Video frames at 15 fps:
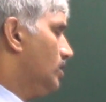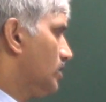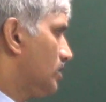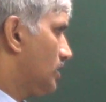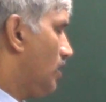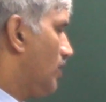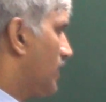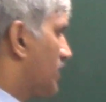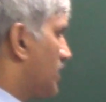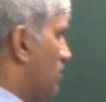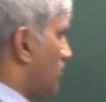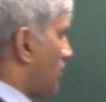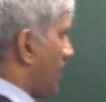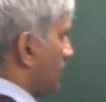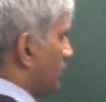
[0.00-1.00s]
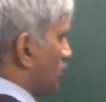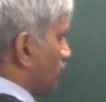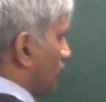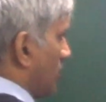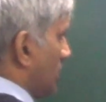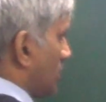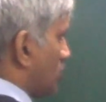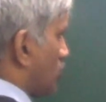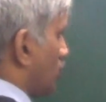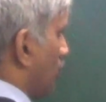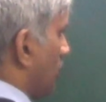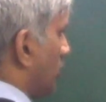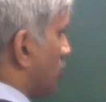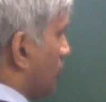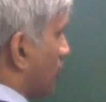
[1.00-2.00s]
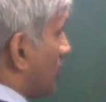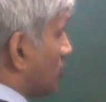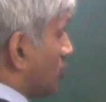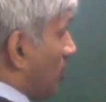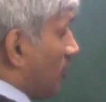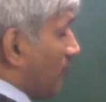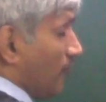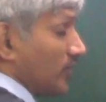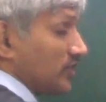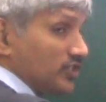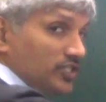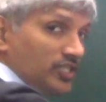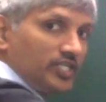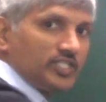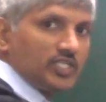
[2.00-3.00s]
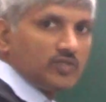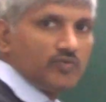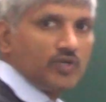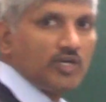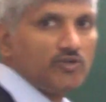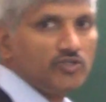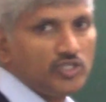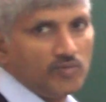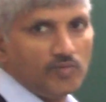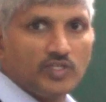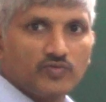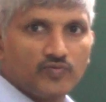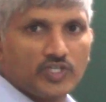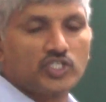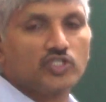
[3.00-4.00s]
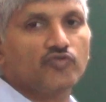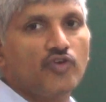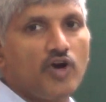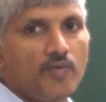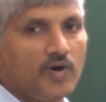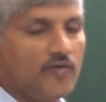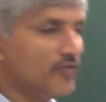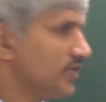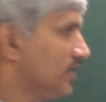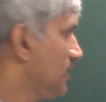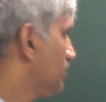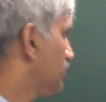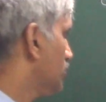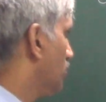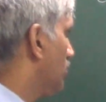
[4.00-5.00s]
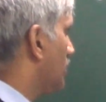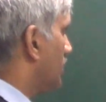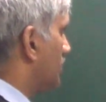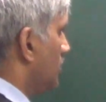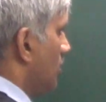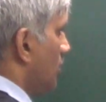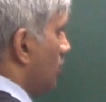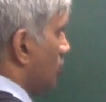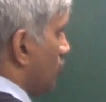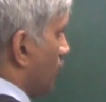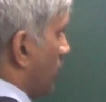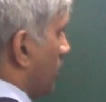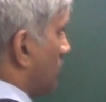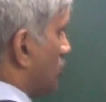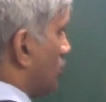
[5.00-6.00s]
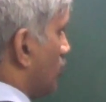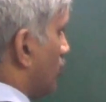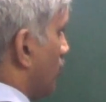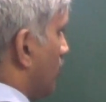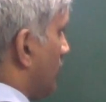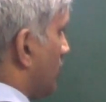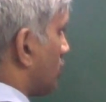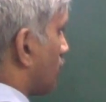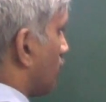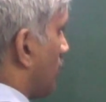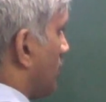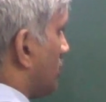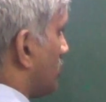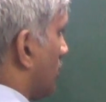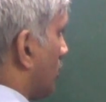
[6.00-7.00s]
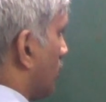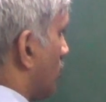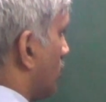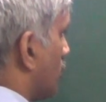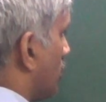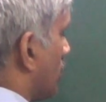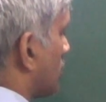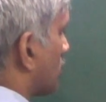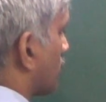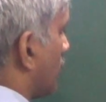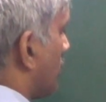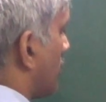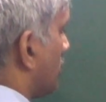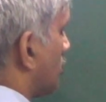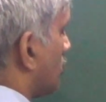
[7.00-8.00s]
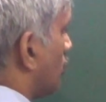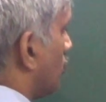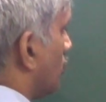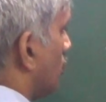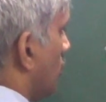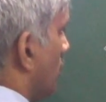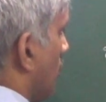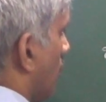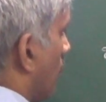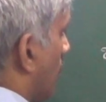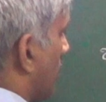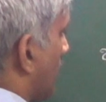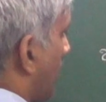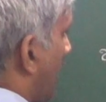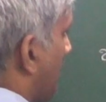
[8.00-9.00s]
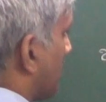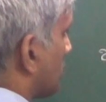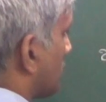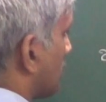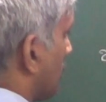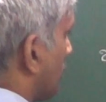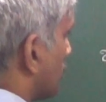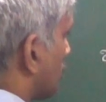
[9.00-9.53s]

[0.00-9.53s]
Now I can write this one as 2 into, because all first cases we are using is first form of an ellipse you will get. 2 into b square is equal to a square into 1 minus e